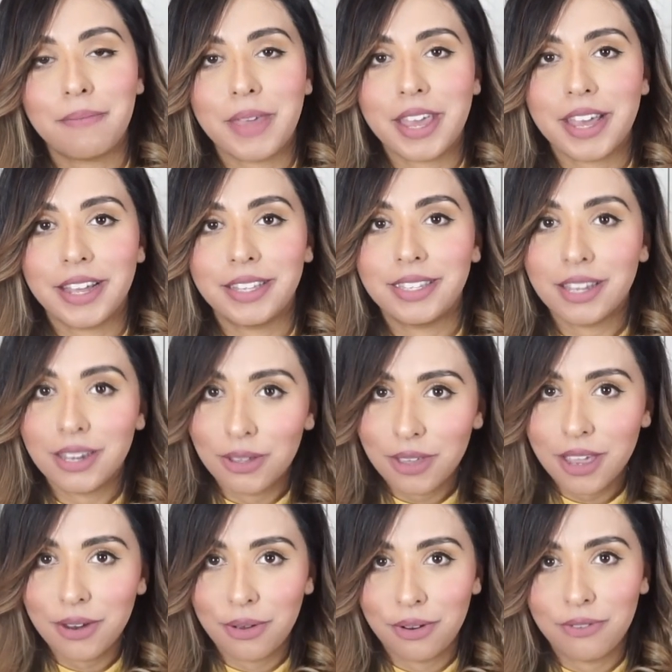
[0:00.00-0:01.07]
because then you'll
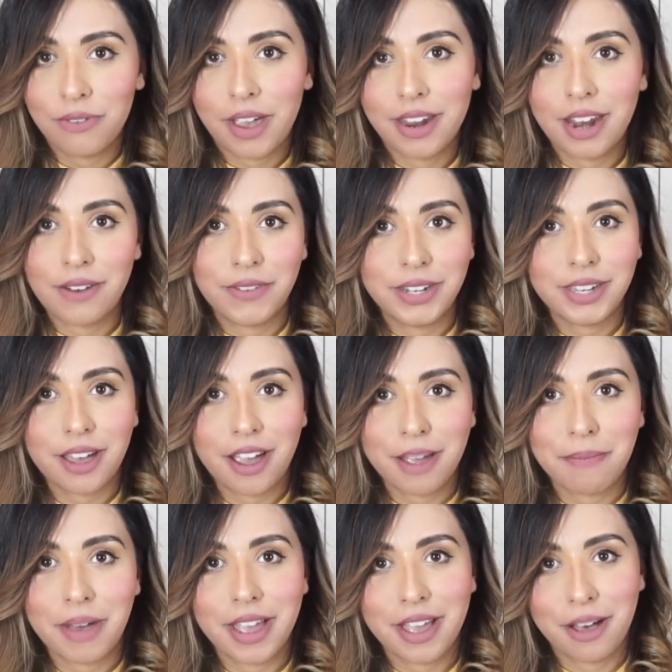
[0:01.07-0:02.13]
get notified every
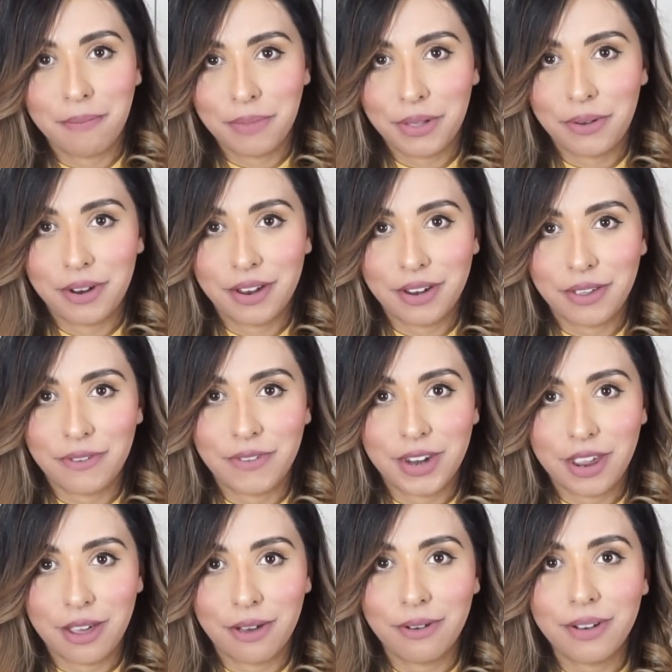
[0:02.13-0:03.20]
time I upload a new
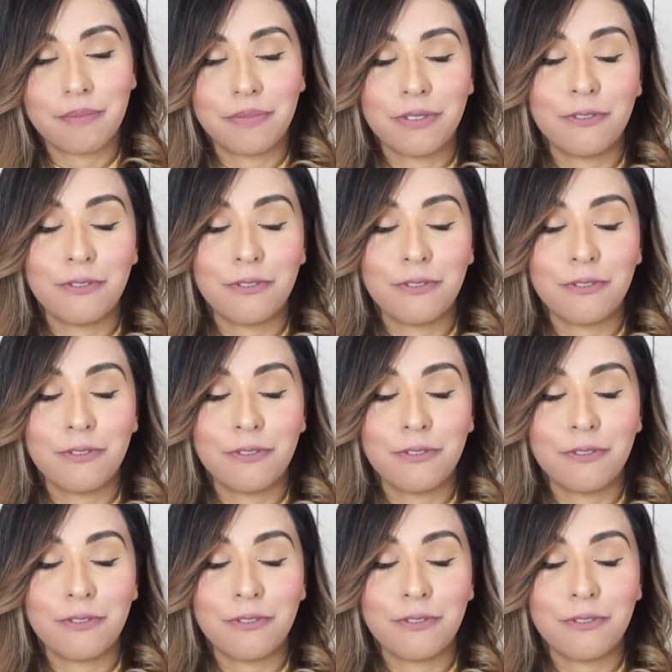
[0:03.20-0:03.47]
video.